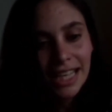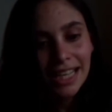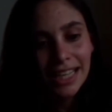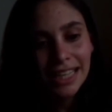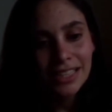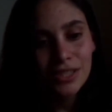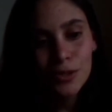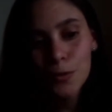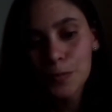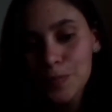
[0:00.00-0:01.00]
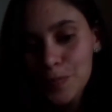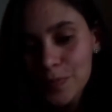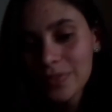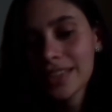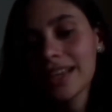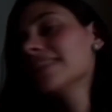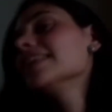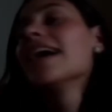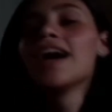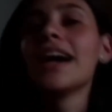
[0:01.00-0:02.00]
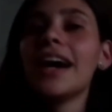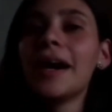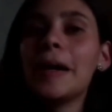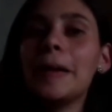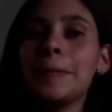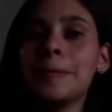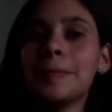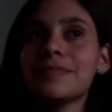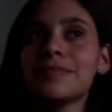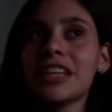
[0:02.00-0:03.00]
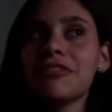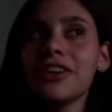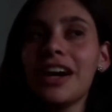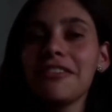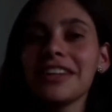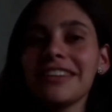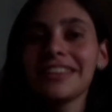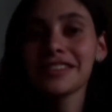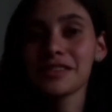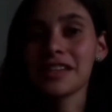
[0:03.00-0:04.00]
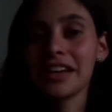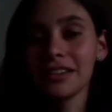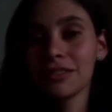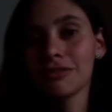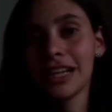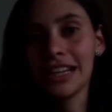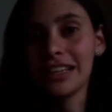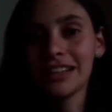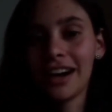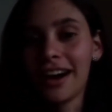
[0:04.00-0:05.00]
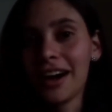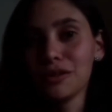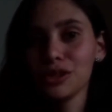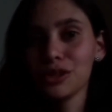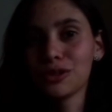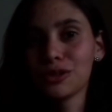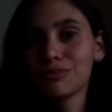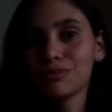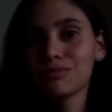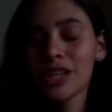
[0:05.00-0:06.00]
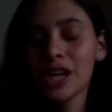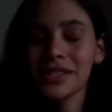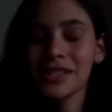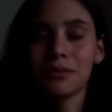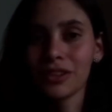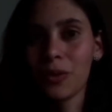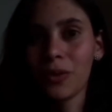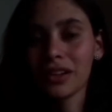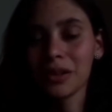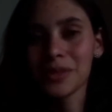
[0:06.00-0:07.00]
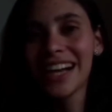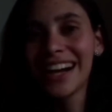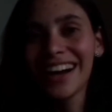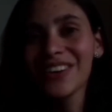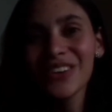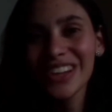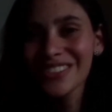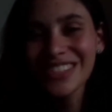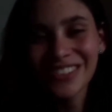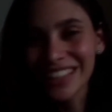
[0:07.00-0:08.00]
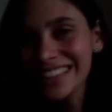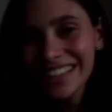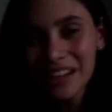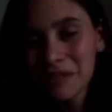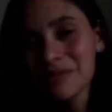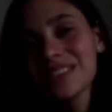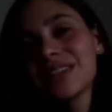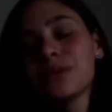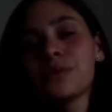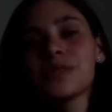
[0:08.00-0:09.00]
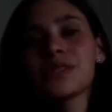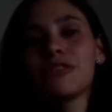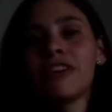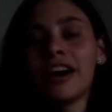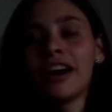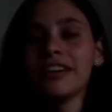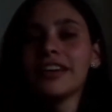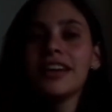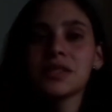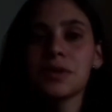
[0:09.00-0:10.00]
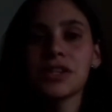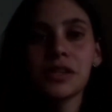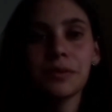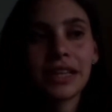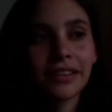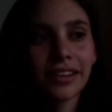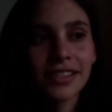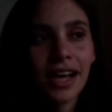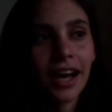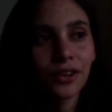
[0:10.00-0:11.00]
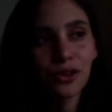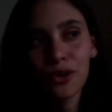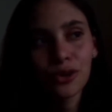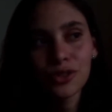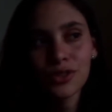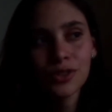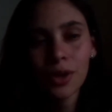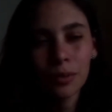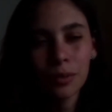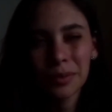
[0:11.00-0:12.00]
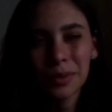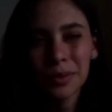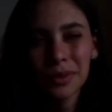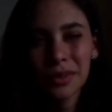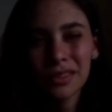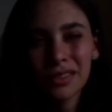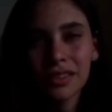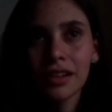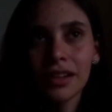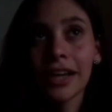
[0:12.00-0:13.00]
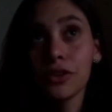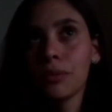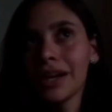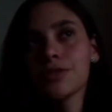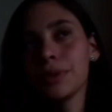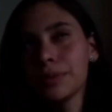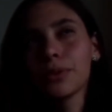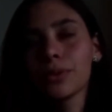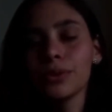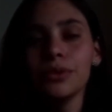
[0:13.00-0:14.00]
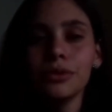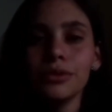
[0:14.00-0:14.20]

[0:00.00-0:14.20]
So yeah, if you have anything to say, really, your comments are more than welcome. I would love to read them. It would be so fun, especially because I don't know so many people. I don't know much people who